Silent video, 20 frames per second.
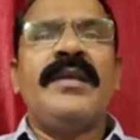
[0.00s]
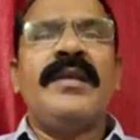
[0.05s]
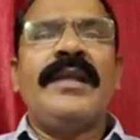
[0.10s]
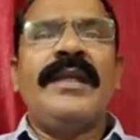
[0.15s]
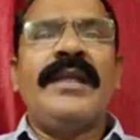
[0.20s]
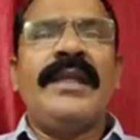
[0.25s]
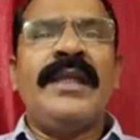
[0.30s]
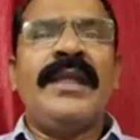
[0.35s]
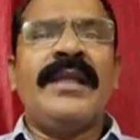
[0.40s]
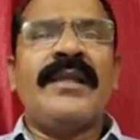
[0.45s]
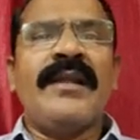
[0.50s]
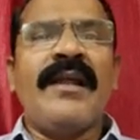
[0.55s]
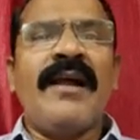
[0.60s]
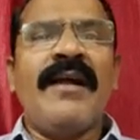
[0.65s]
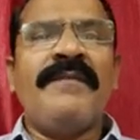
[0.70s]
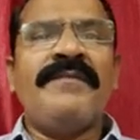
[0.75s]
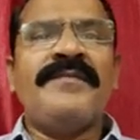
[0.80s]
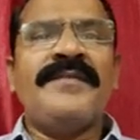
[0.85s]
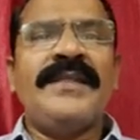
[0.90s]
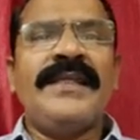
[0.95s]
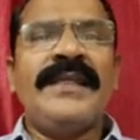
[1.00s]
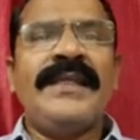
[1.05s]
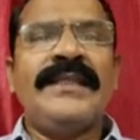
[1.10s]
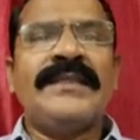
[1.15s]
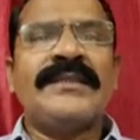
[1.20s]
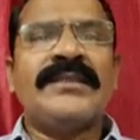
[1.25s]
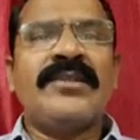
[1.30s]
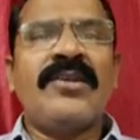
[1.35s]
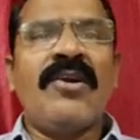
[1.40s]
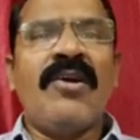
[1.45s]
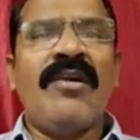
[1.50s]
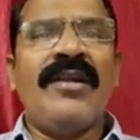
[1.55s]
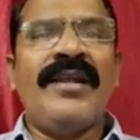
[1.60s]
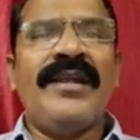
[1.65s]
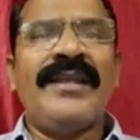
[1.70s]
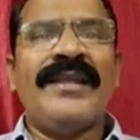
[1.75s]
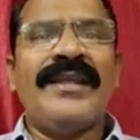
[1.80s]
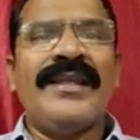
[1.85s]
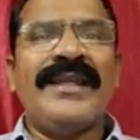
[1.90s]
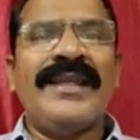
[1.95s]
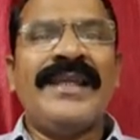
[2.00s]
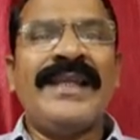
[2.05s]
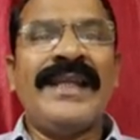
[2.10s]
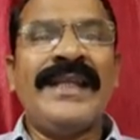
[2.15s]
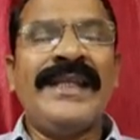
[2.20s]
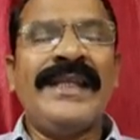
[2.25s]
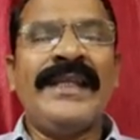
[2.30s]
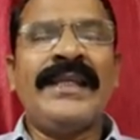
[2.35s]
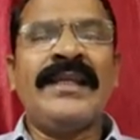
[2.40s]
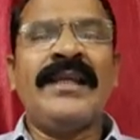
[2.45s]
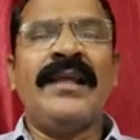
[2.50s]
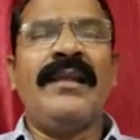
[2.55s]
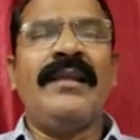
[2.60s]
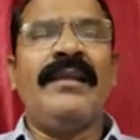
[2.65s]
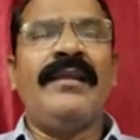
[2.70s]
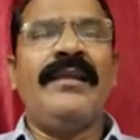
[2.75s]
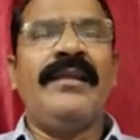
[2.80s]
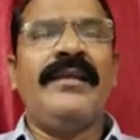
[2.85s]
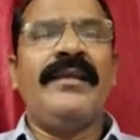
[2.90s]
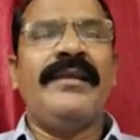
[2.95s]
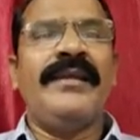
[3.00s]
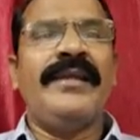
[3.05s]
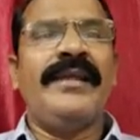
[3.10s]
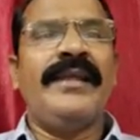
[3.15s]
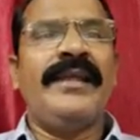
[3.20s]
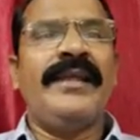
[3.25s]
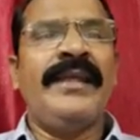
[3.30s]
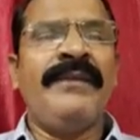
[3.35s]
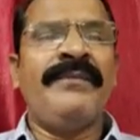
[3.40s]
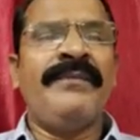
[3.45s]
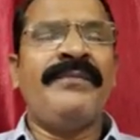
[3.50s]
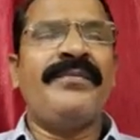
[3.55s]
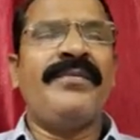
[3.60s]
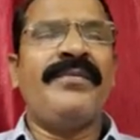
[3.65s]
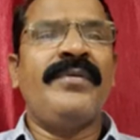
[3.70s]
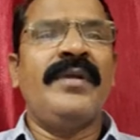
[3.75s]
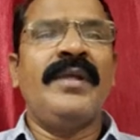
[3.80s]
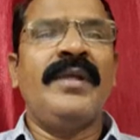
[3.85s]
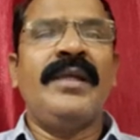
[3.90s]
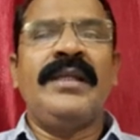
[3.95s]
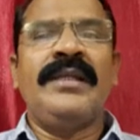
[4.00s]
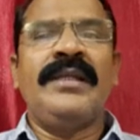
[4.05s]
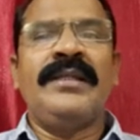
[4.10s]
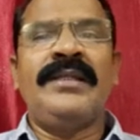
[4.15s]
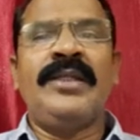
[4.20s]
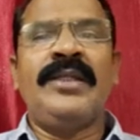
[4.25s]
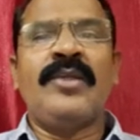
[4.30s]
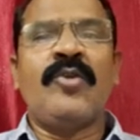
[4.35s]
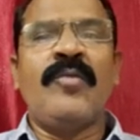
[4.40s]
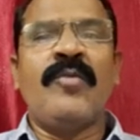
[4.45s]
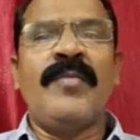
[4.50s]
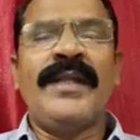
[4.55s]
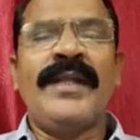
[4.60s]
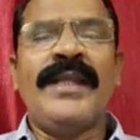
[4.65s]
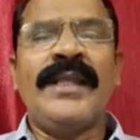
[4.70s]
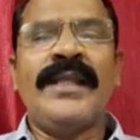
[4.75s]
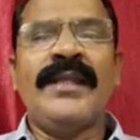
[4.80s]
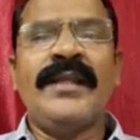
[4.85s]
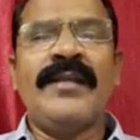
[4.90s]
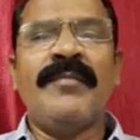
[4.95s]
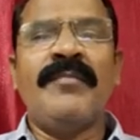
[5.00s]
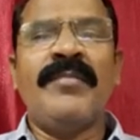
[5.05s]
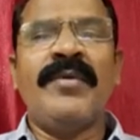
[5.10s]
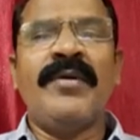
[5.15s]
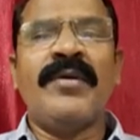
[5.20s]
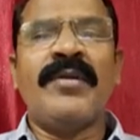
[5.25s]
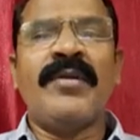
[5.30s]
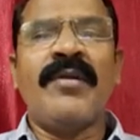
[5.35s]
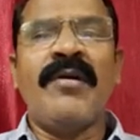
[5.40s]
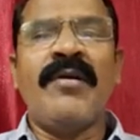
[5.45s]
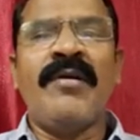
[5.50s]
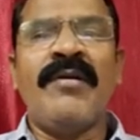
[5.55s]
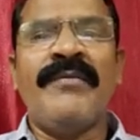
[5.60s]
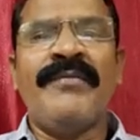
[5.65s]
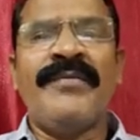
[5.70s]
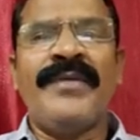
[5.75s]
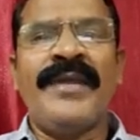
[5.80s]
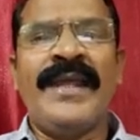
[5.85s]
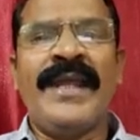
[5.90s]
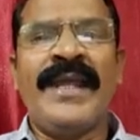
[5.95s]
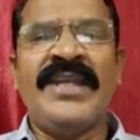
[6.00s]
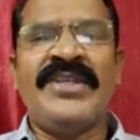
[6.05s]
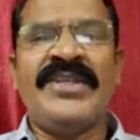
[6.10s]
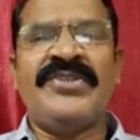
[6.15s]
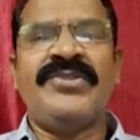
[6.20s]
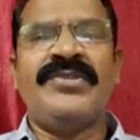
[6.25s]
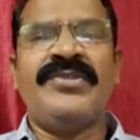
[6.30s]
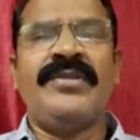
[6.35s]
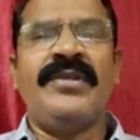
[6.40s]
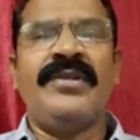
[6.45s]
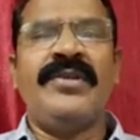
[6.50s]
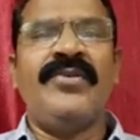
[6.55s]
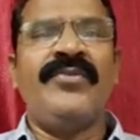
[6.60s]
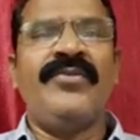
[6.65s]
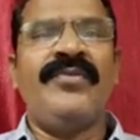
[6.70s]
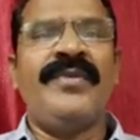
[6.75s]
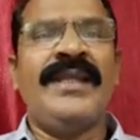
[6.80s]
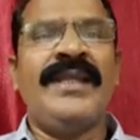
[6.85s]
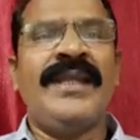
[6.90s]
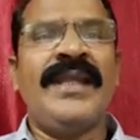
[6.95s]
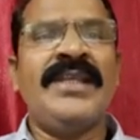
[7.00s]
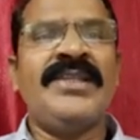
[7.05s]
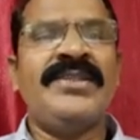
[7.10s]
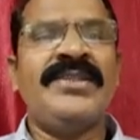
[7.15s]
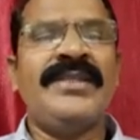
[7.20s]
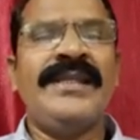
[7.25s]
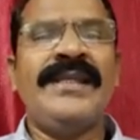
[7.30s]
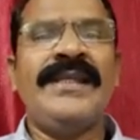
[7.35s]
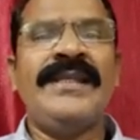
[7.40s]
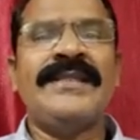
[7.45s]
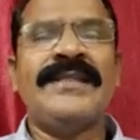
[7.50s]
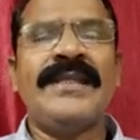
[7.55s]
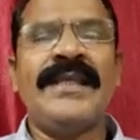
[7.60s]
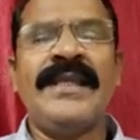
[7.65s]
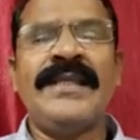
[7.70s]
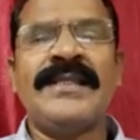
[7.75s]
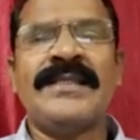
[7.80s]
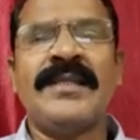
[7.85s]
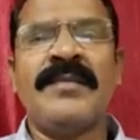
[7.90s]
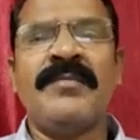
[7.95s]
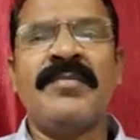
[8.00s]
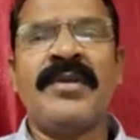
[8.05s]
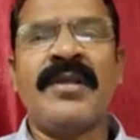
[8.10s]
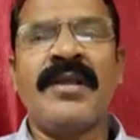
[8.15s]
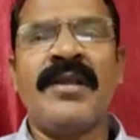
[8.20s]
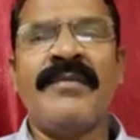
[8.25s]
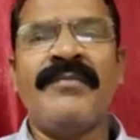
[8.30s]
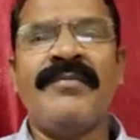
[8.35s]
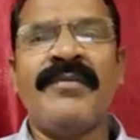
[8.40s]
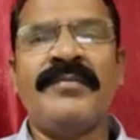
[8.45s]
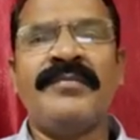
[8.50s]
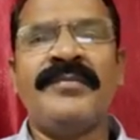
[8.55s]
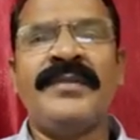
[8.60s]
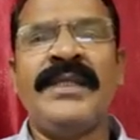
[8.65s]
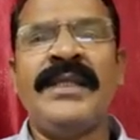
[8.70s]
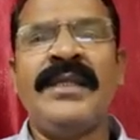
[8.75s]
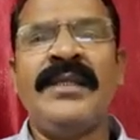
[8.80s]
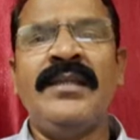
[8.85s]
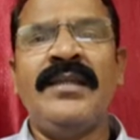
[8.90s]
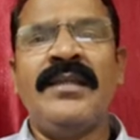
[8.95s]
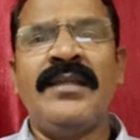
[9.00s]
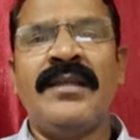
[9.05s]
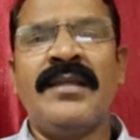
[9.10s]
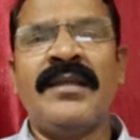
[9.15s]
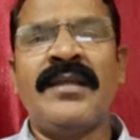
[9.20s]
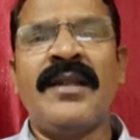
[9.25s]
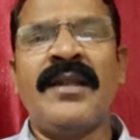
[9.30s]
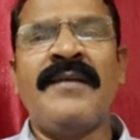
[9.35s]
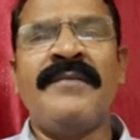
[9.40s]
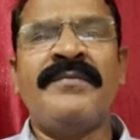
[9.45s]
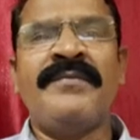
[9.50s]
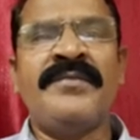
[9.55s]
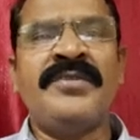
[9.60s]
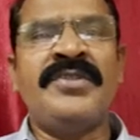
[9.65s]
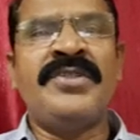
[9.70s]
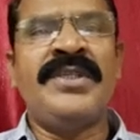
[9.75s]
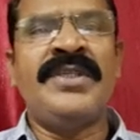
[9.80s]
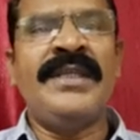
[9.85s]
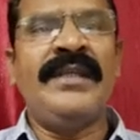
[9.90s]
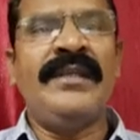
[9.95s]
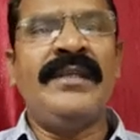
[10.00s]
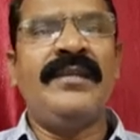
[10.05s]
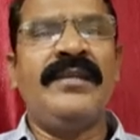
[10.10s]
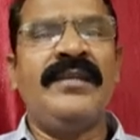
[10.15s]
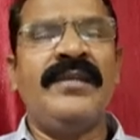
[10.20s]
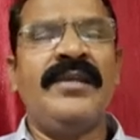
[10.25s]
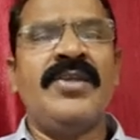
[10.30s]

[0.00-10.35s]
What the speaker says: A graph G is called critical if the chromatic number of H, where H is a subgraph of the graph G.